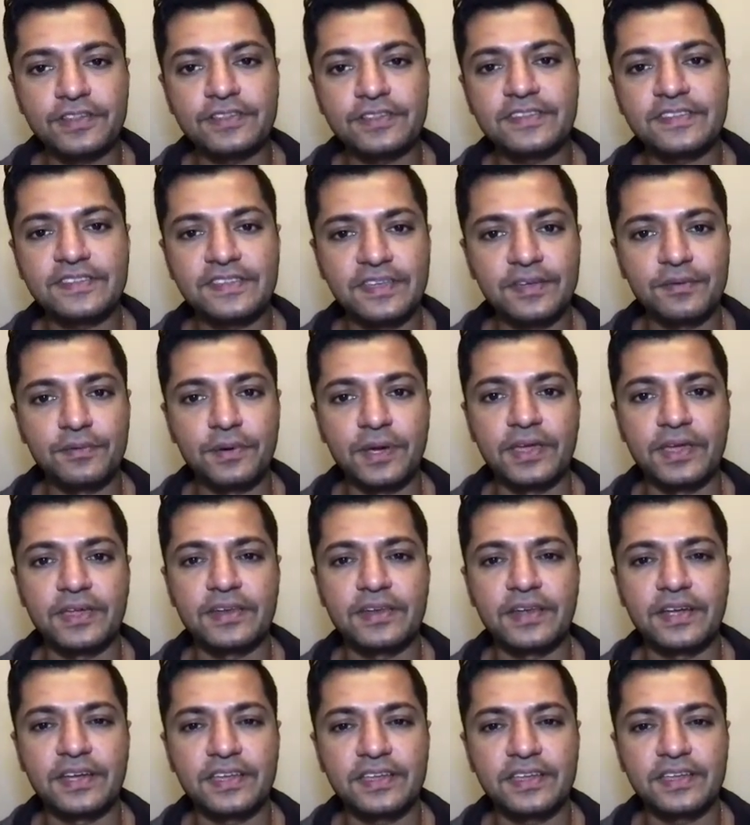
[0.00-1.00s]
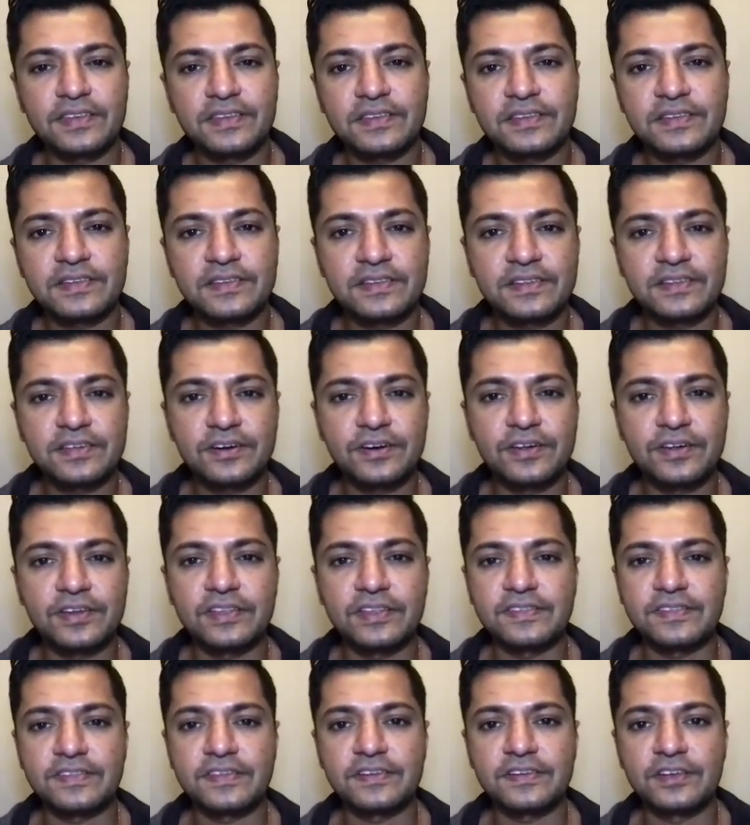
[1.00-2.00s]
Lawrence Seaway, right? Or
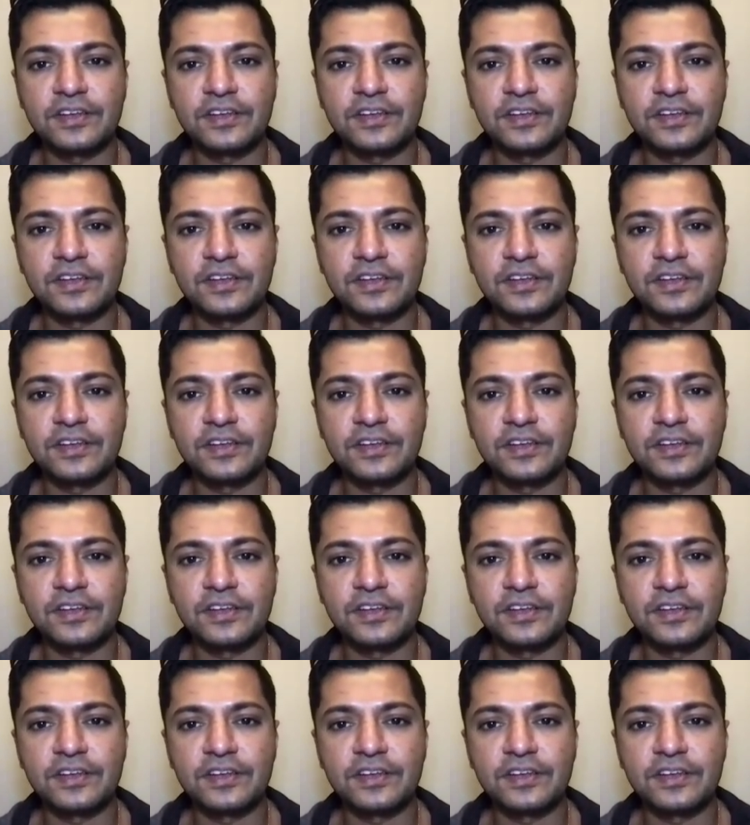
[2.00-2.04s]
is it